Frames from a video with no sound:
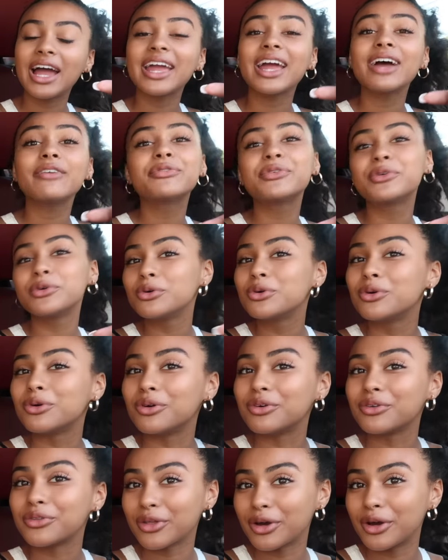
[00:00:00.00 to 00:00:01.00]
I have
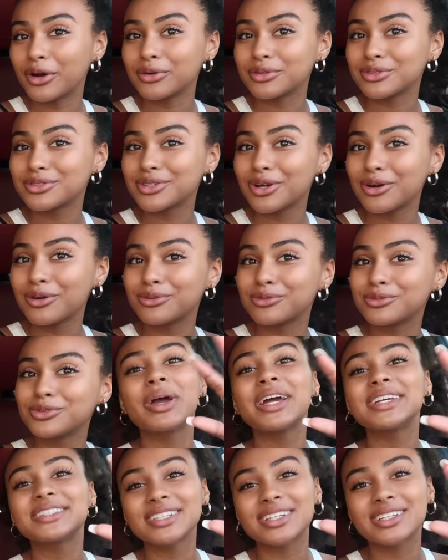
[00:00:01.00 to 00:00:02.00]
Google though, so
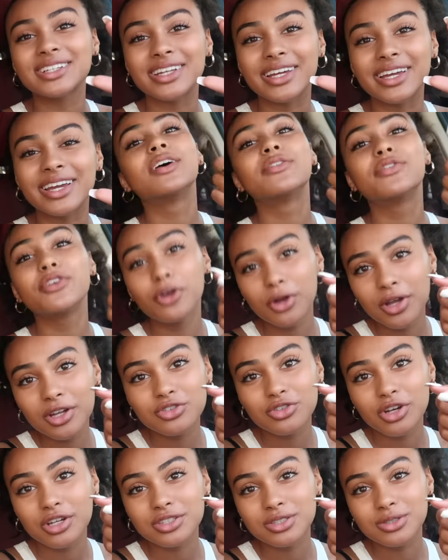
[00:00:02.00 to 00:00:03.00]
basically, if you can
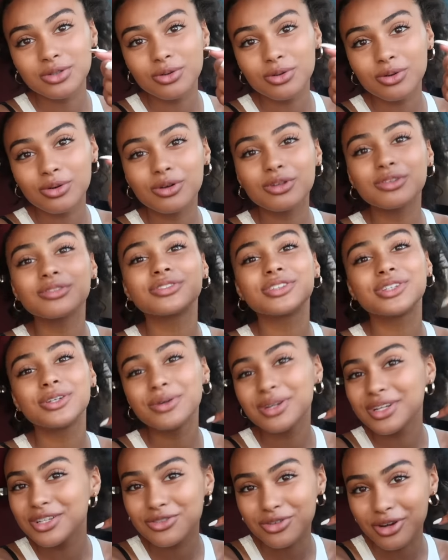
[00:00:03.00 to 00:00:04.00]
trust Google,
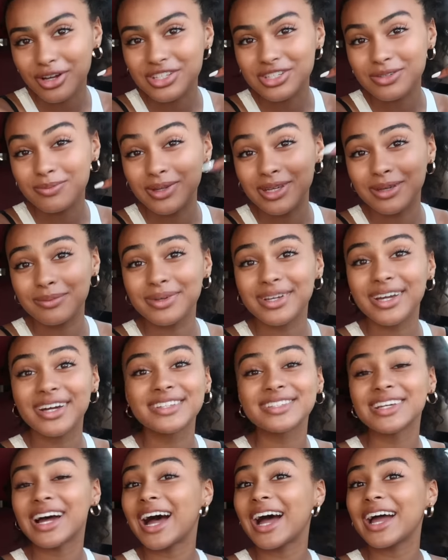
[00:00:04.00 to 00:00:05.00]
you can trust me
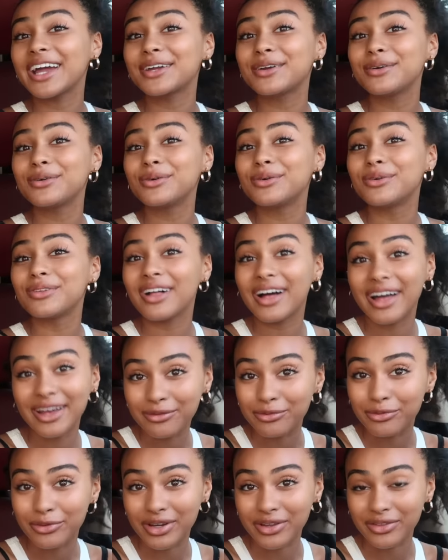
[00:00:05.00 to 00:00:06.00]
because I Google
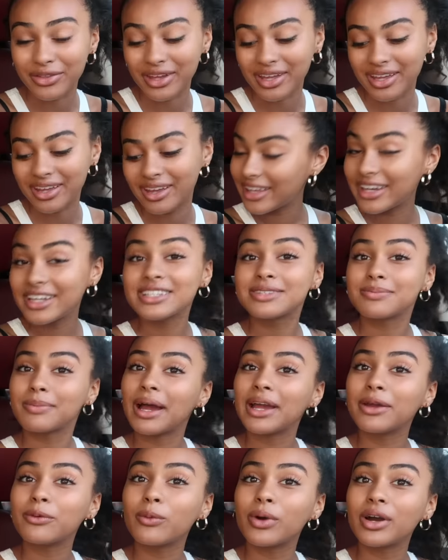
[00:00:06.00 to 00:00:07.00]
everything. It is
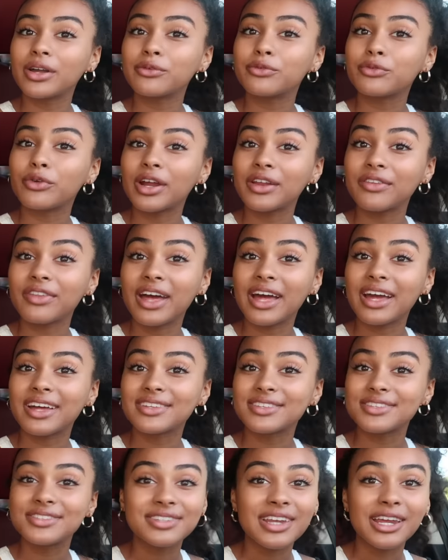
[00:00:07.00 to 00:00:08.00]
my one friend that
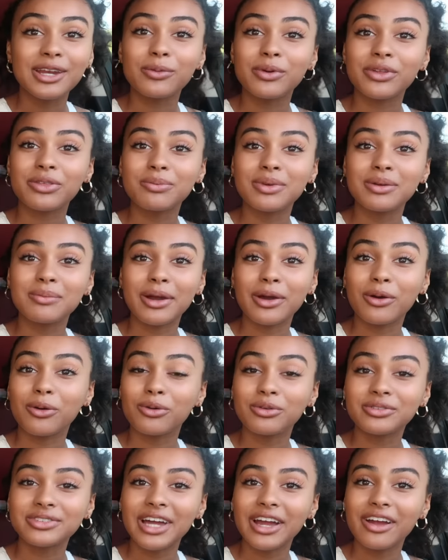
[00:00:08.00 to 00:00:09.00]
has stayed with me my
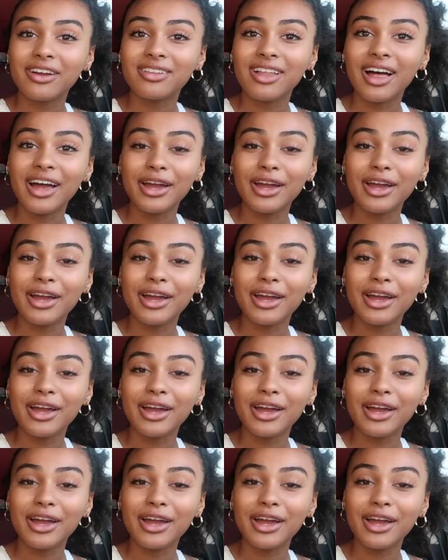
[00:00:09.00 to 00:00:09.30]
whole entire